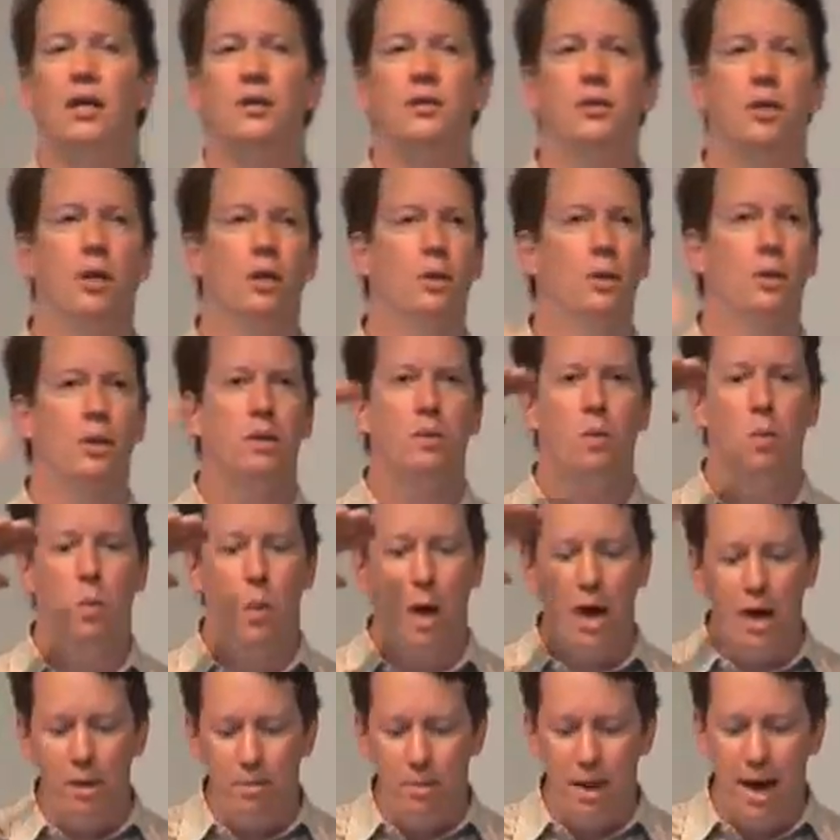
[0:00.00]
So
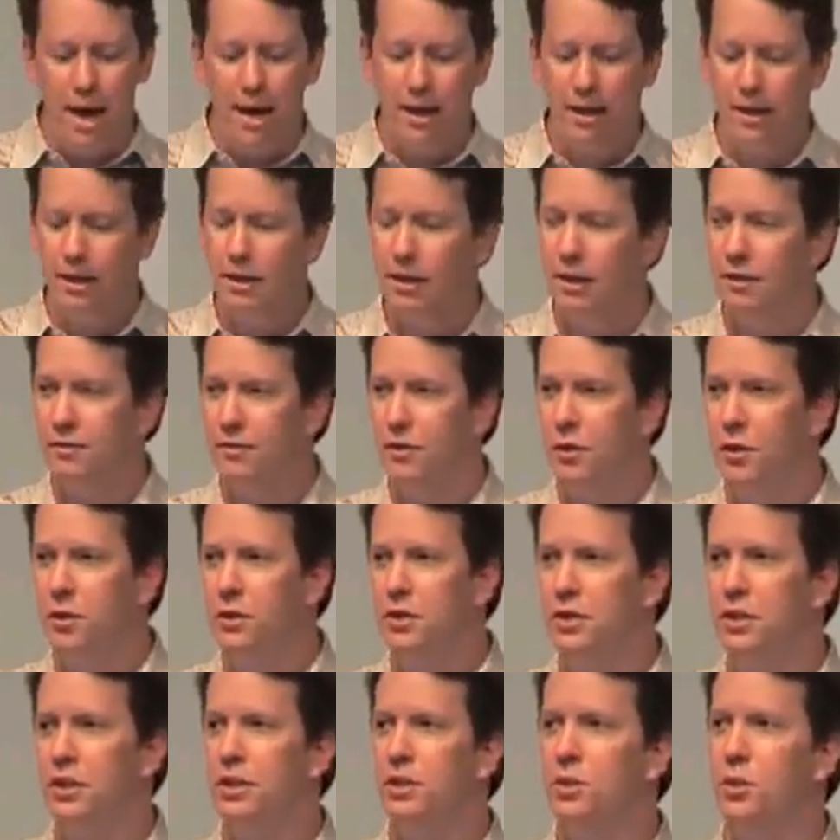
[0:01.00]
way back, the
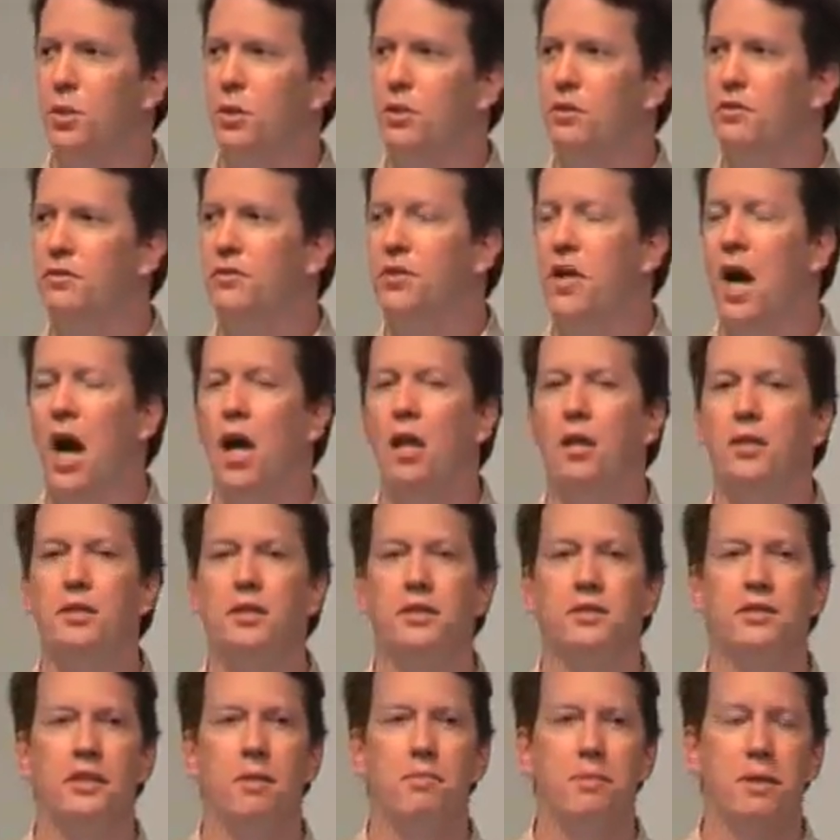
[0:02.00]
first sort of knowledge
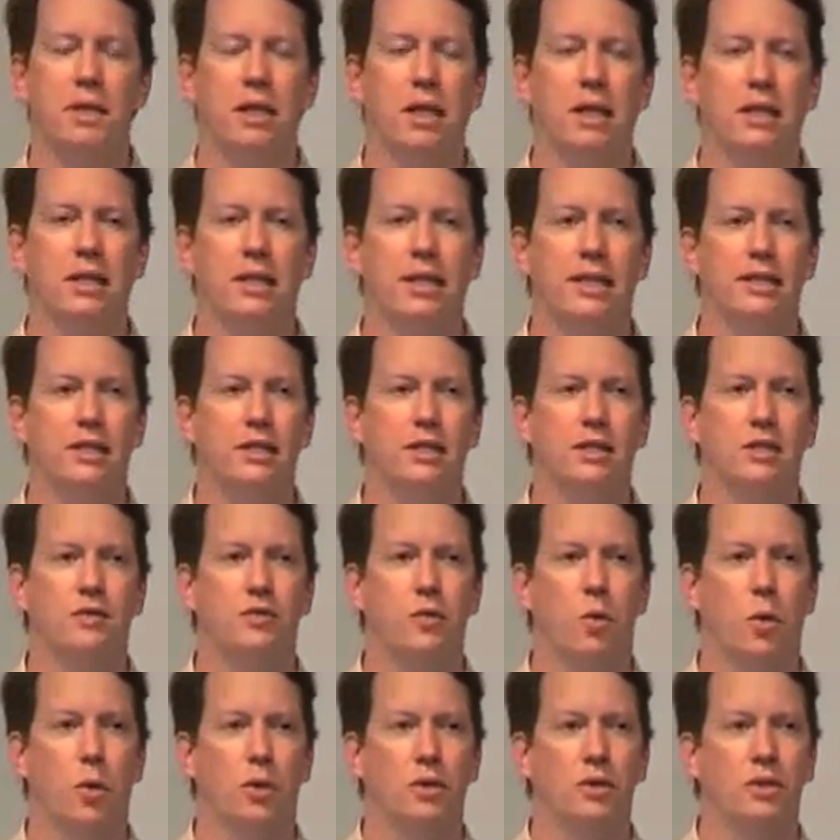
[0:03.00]
of something like this is, of
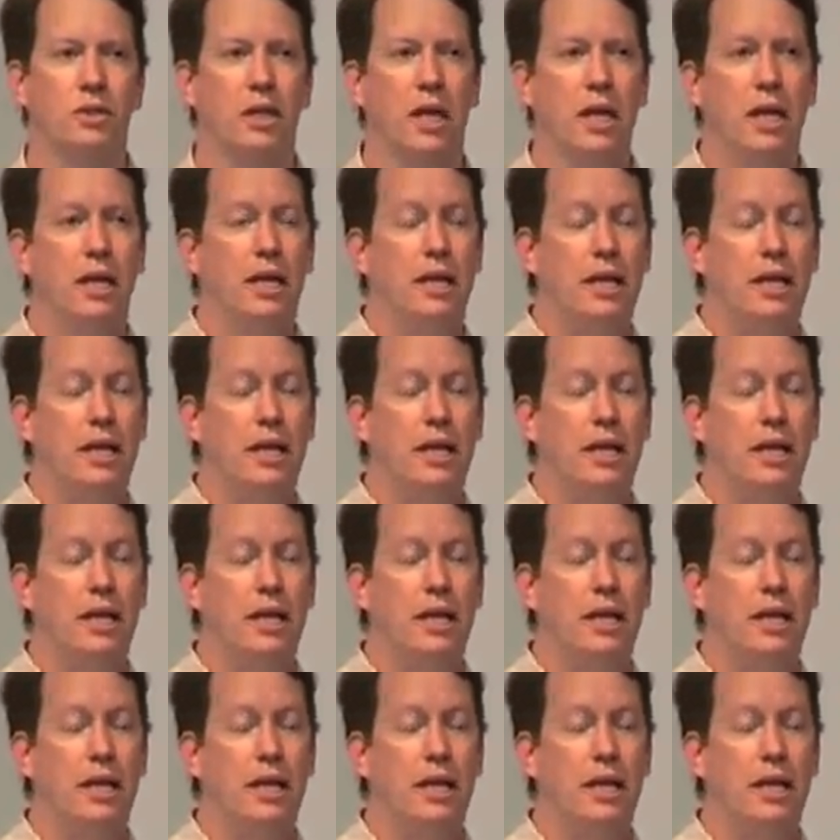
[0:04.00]
course,